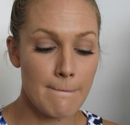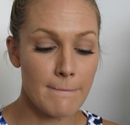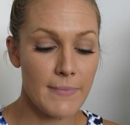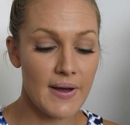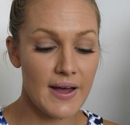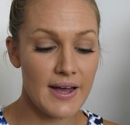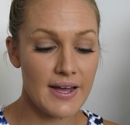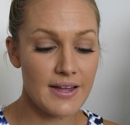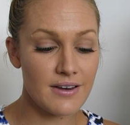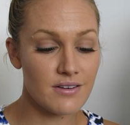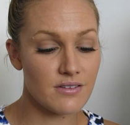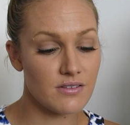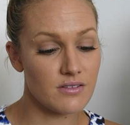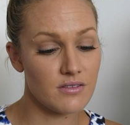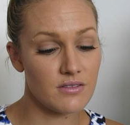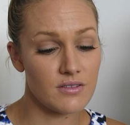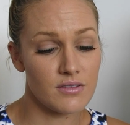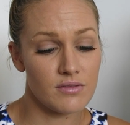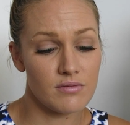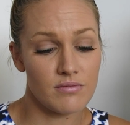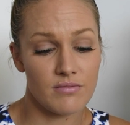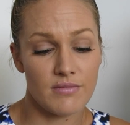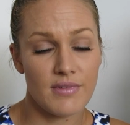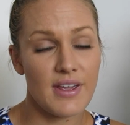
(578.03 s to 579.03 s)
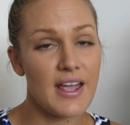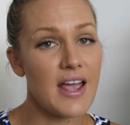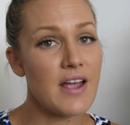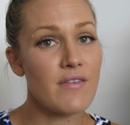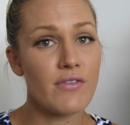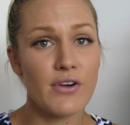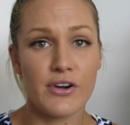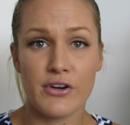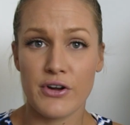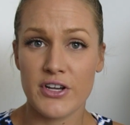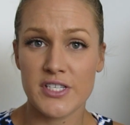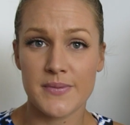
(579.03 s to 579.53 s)
But
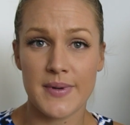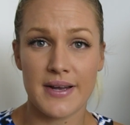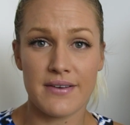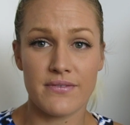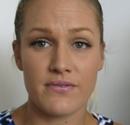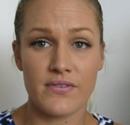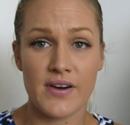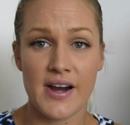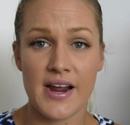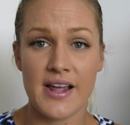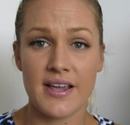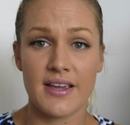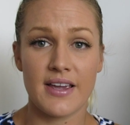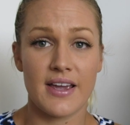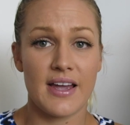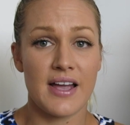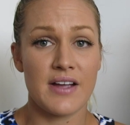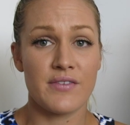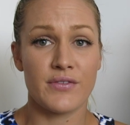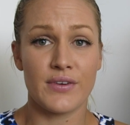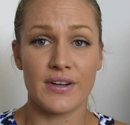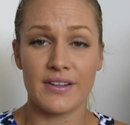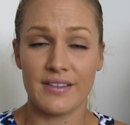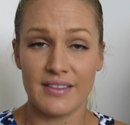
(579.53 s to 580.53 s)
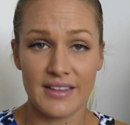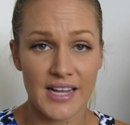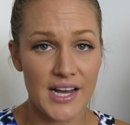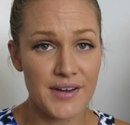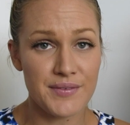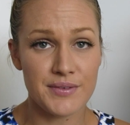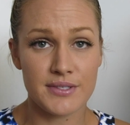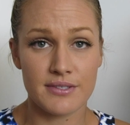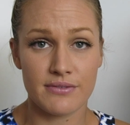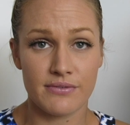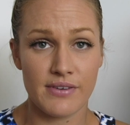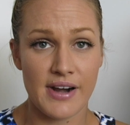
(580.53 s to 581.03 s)
everyone knows about Frank. Everyone
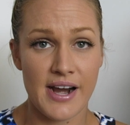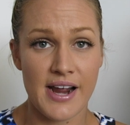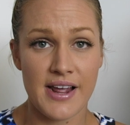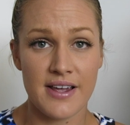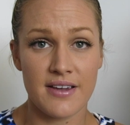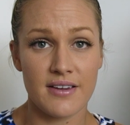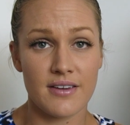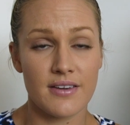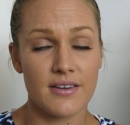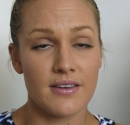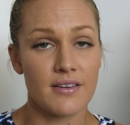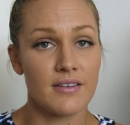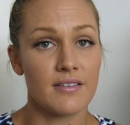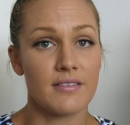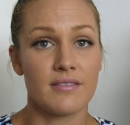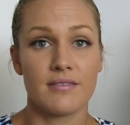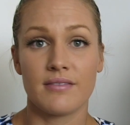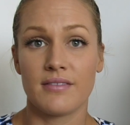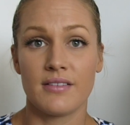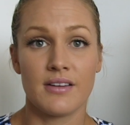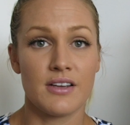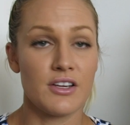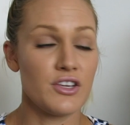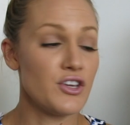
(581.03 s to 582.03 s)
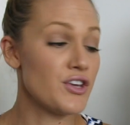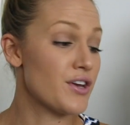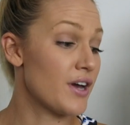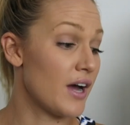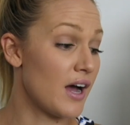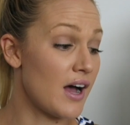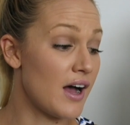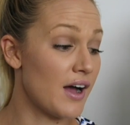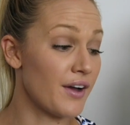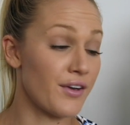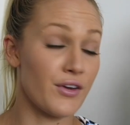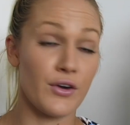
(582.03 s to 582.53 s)
loves Frank. You
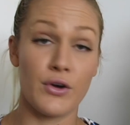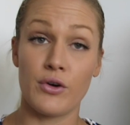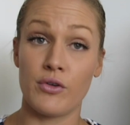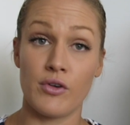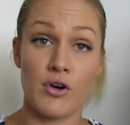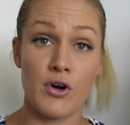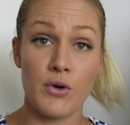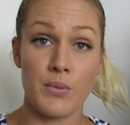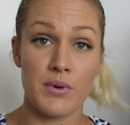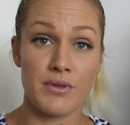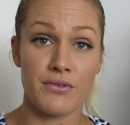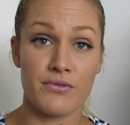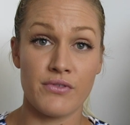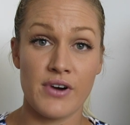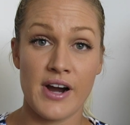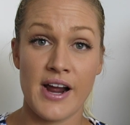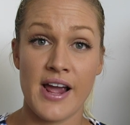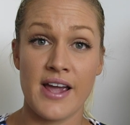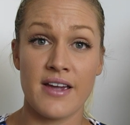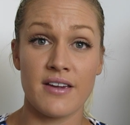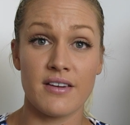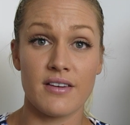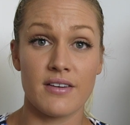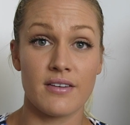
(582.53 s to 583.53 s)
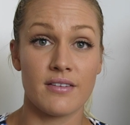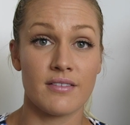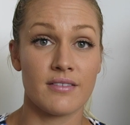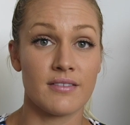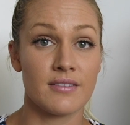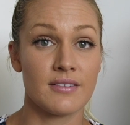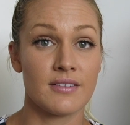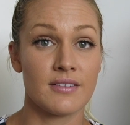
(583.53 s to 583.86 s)
can't go wrong with Frank.